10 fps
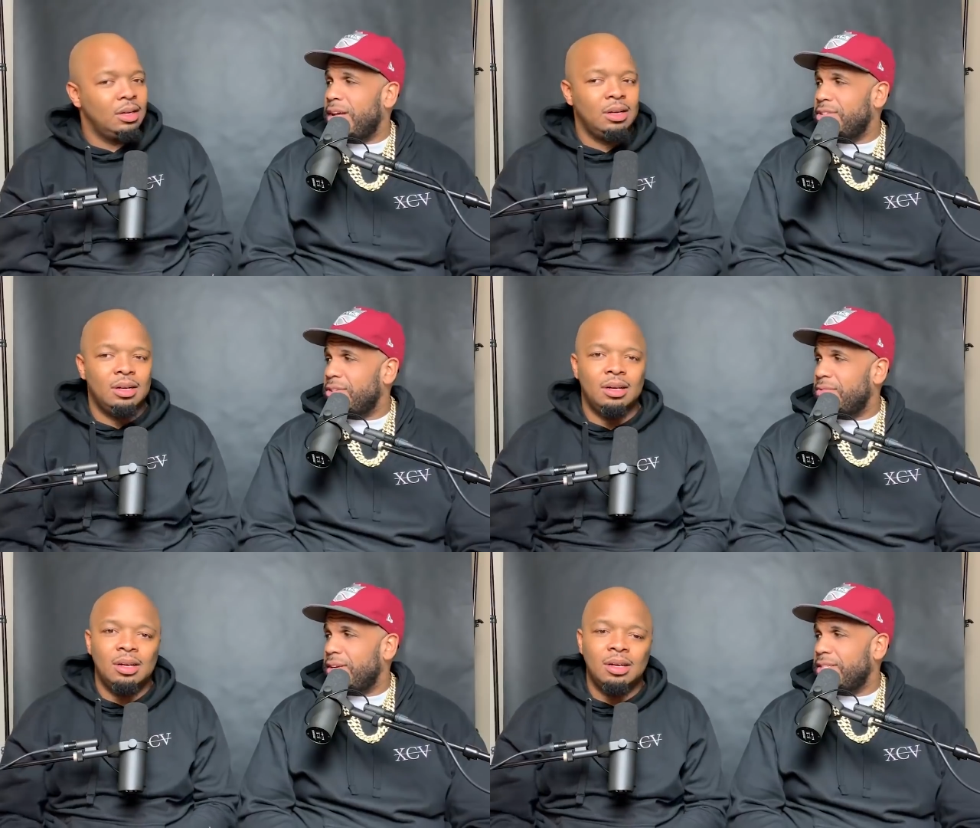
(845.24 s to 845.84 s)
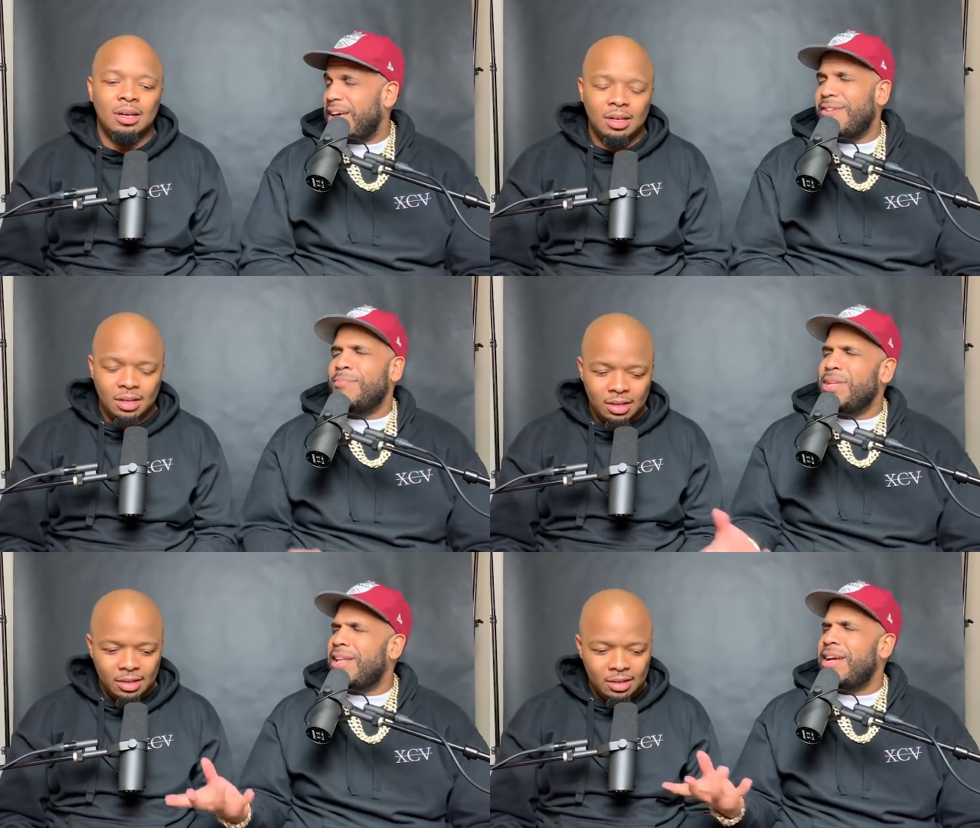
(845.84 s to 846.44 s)
Speaker 1: a lie to your face. I don't
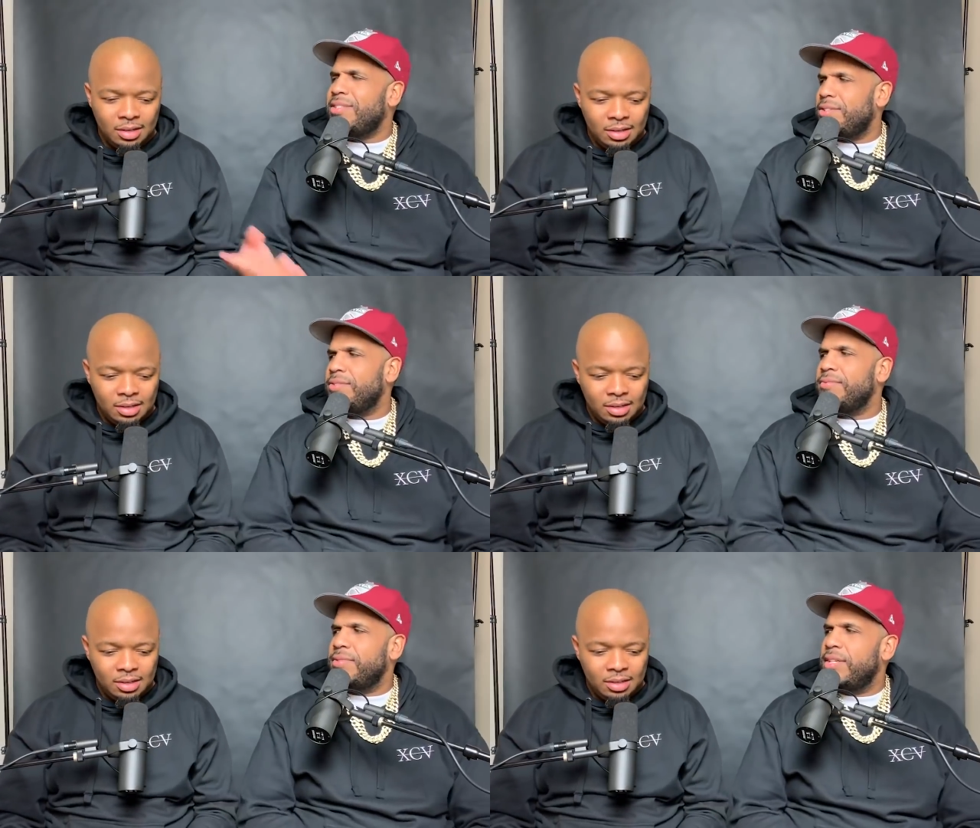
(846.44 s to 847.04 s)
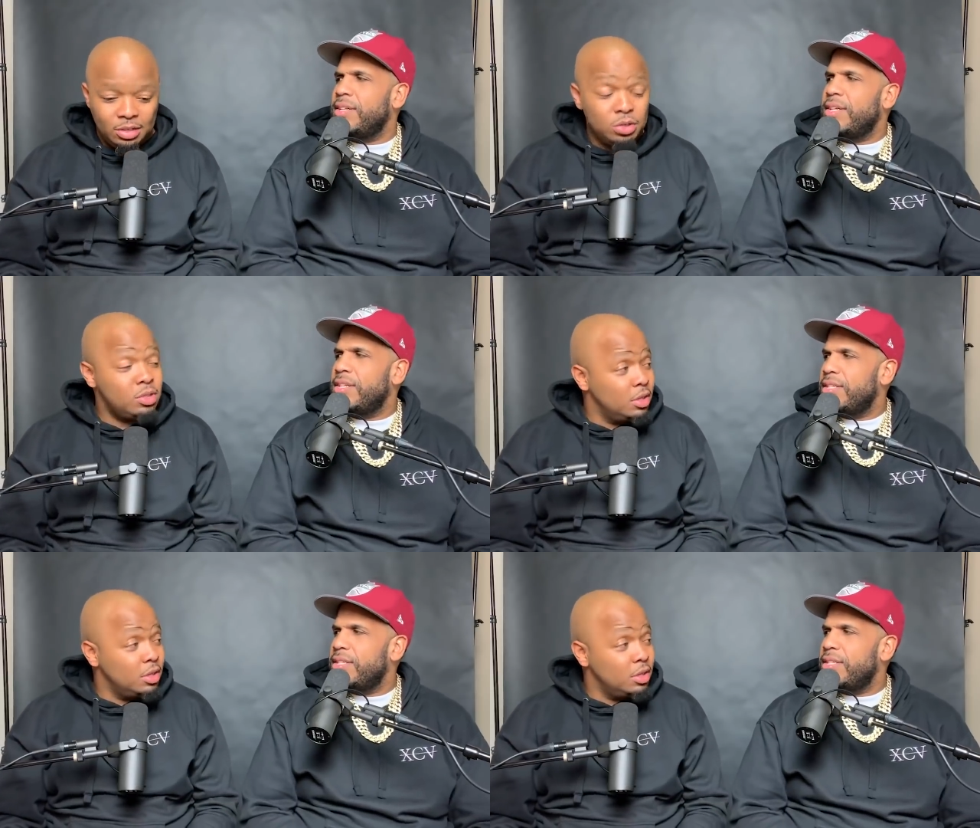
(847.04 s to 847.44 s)
be lying to you. Did you